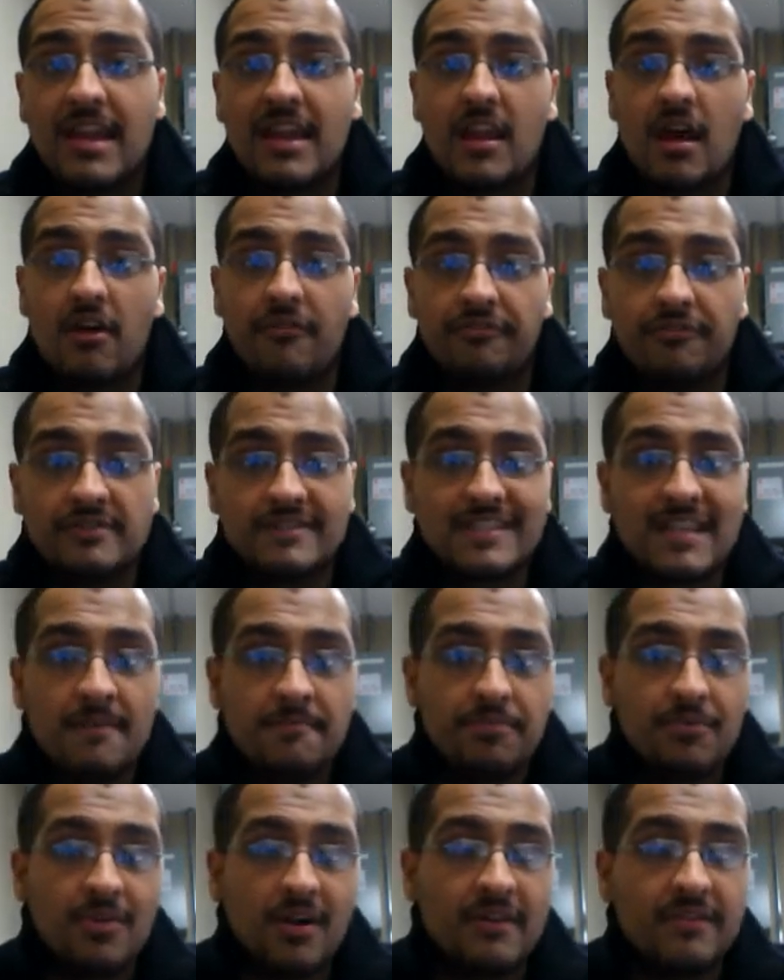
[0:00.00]
get a full
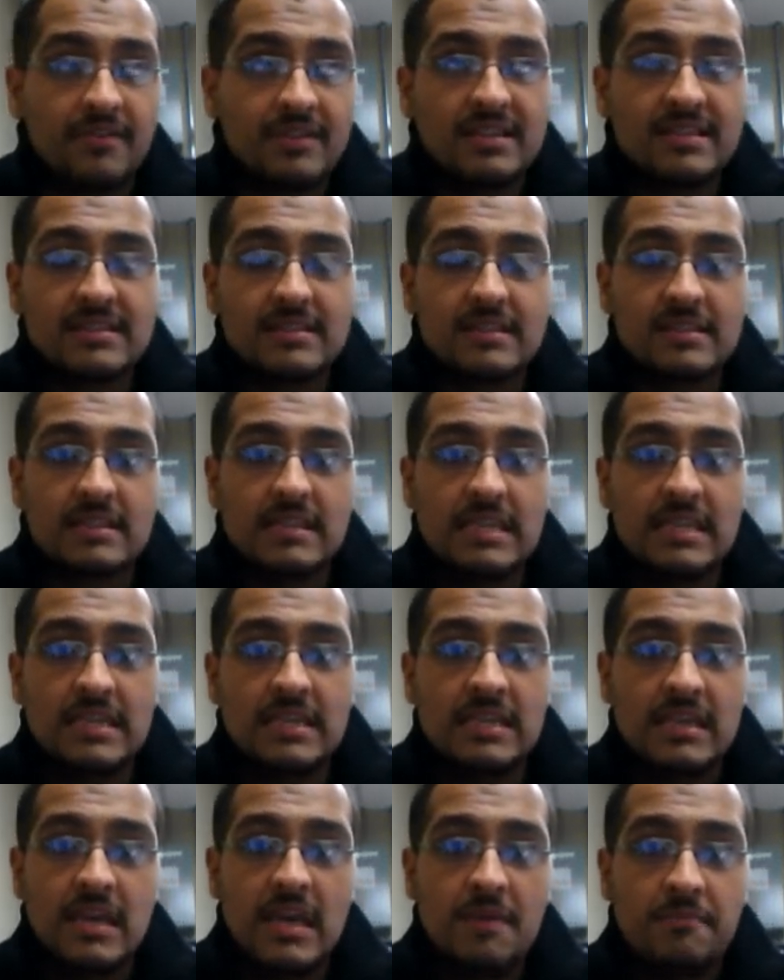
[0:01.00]
sample of at least
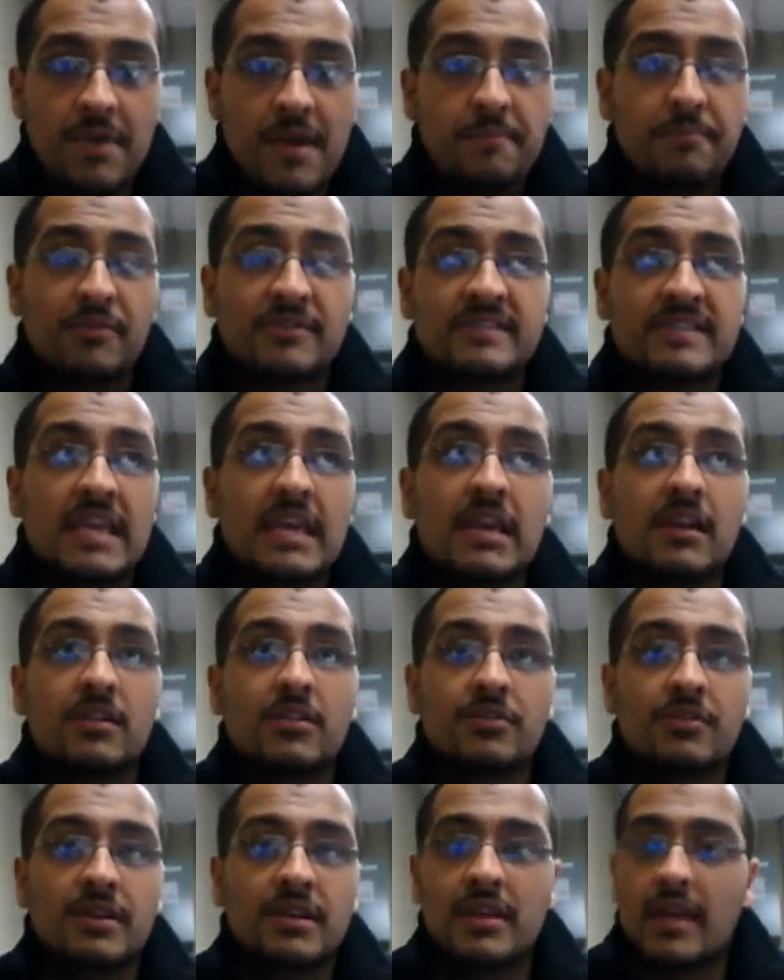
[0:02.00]
the papers they
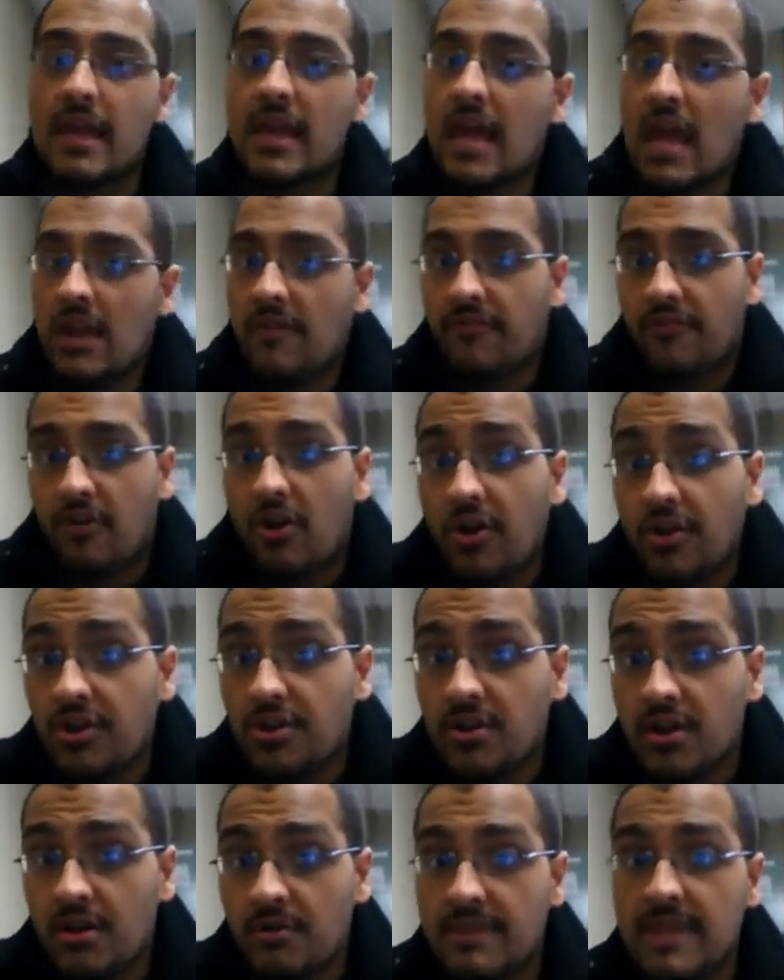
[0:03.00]
included. And for all
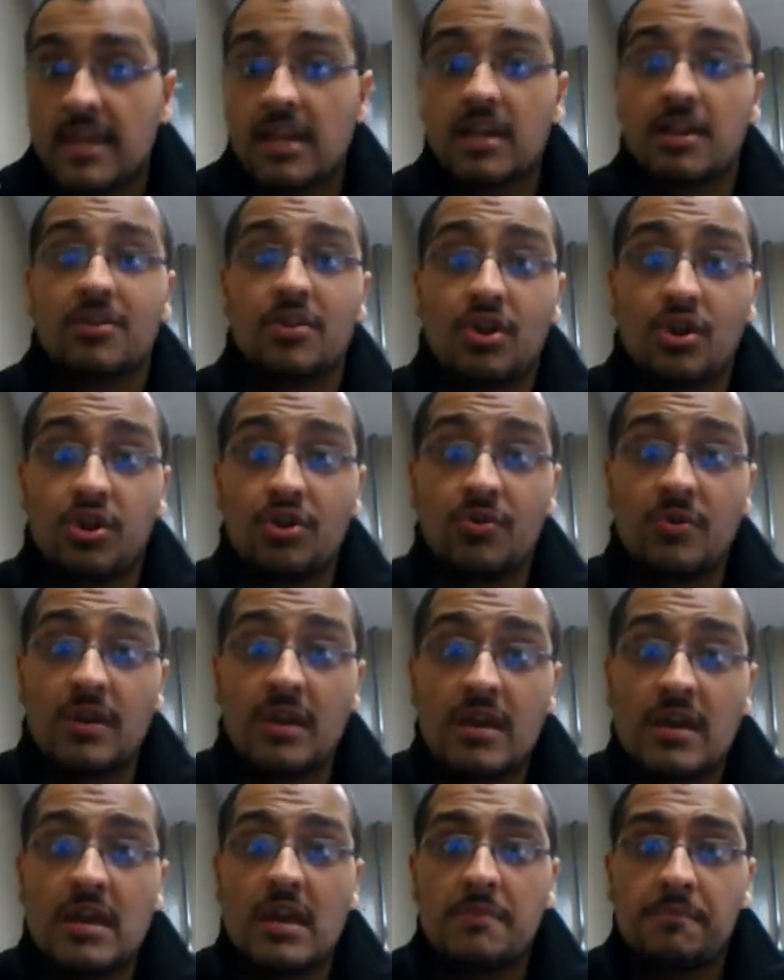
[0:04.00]
you know, they could include
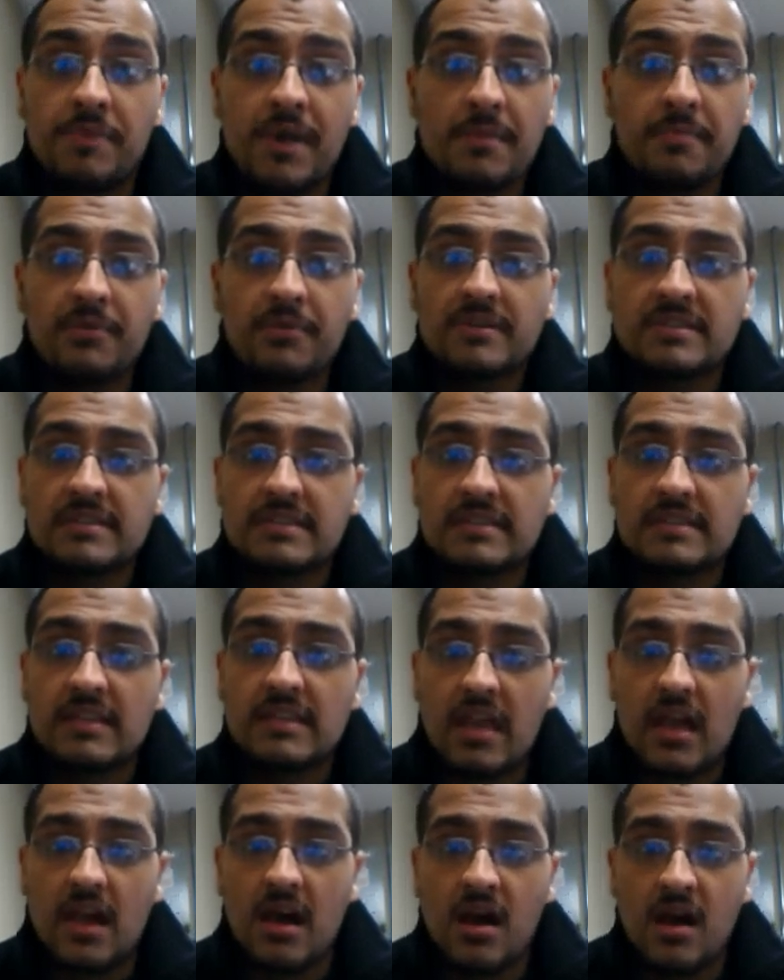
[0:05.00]
papers.
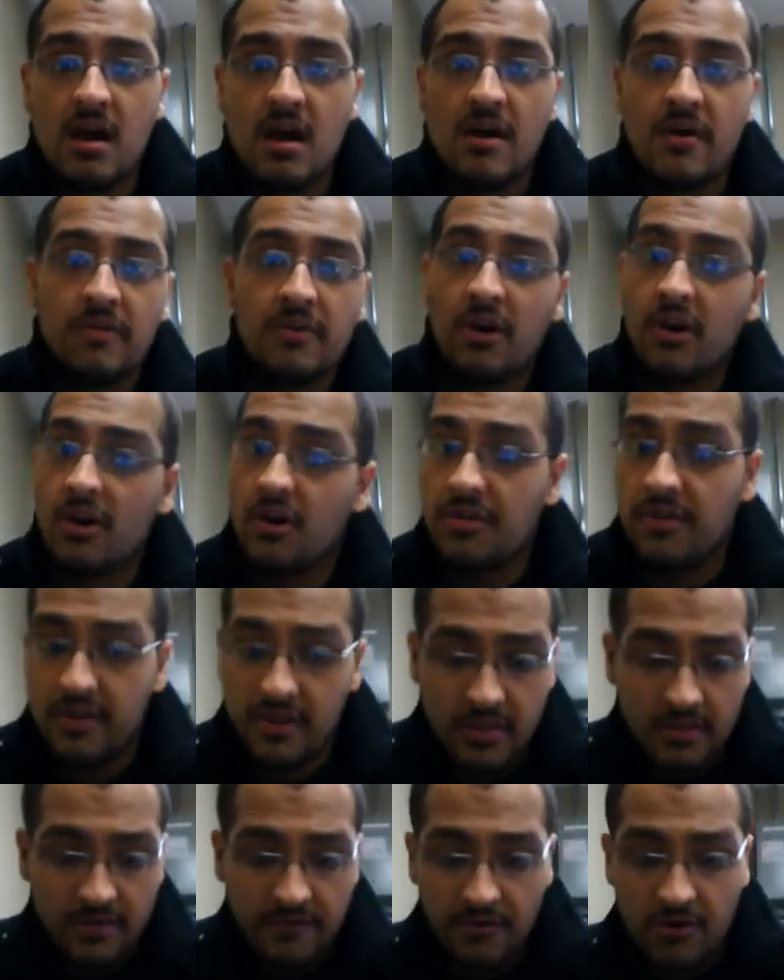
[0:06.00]
For all
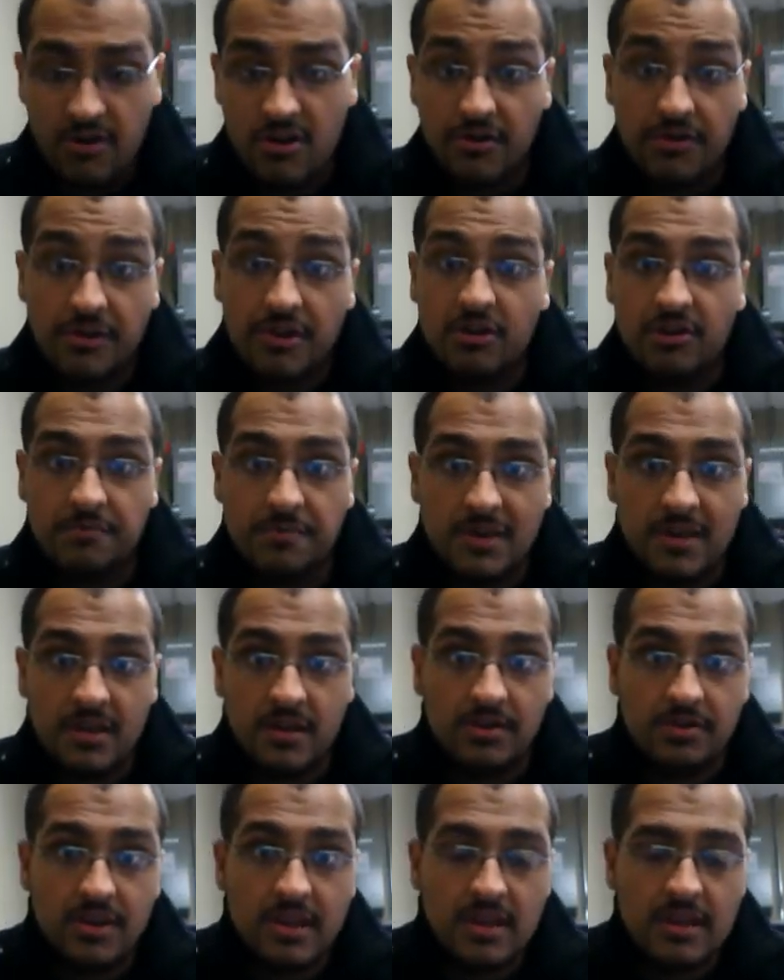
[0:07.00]
you know, they could be
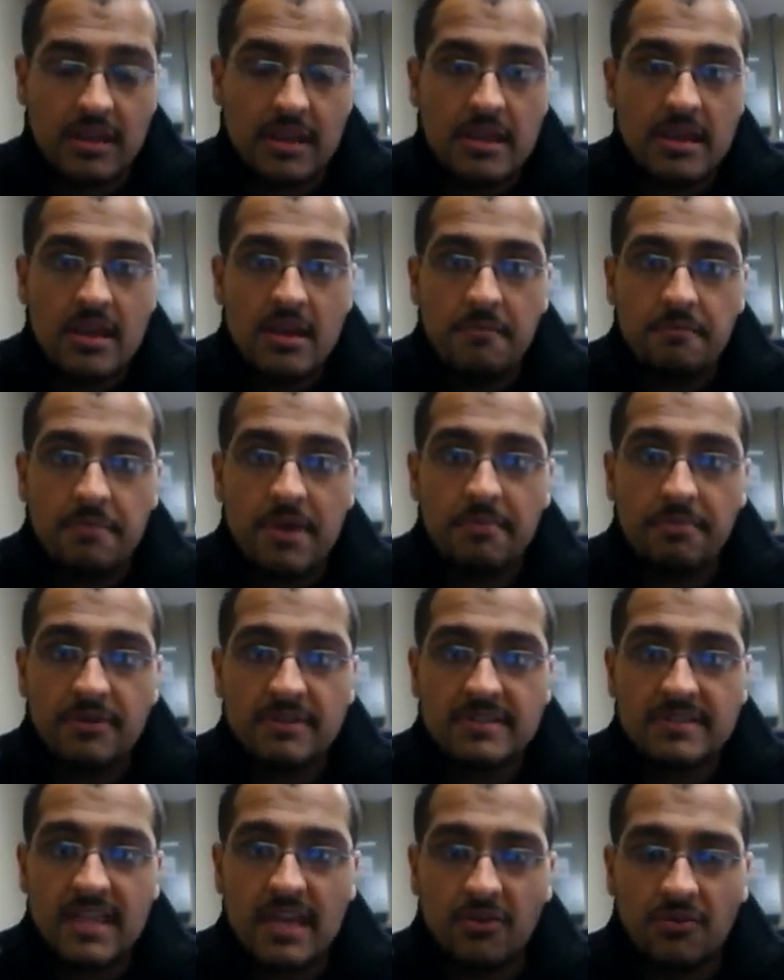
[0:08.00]
including
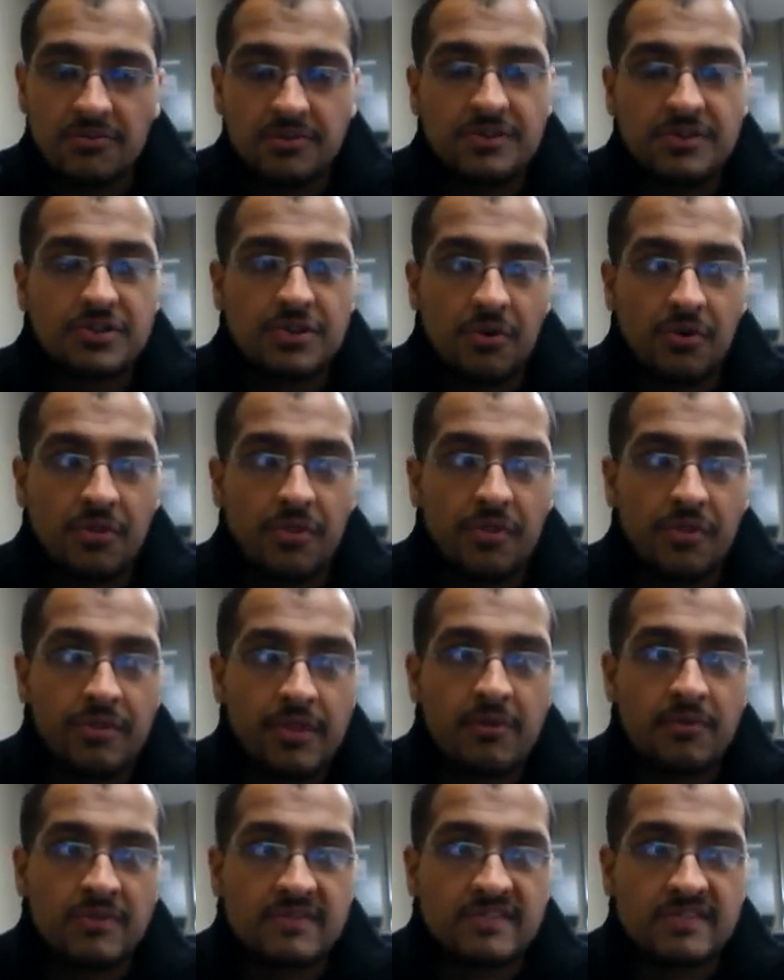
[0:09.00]
papers that only show
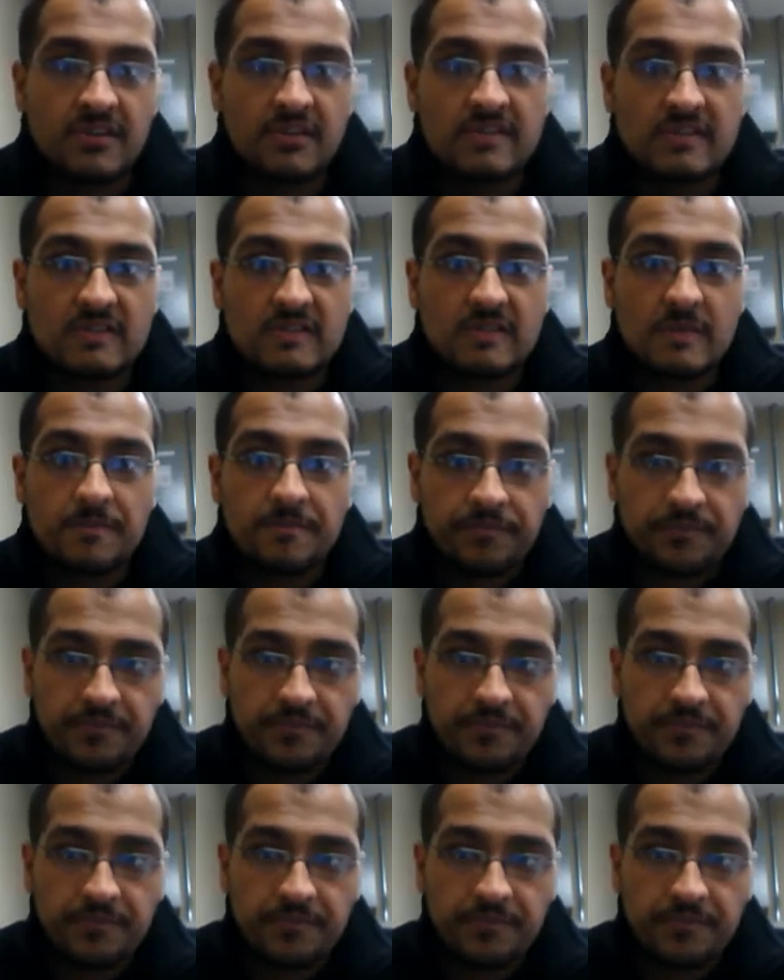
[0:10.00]
their results.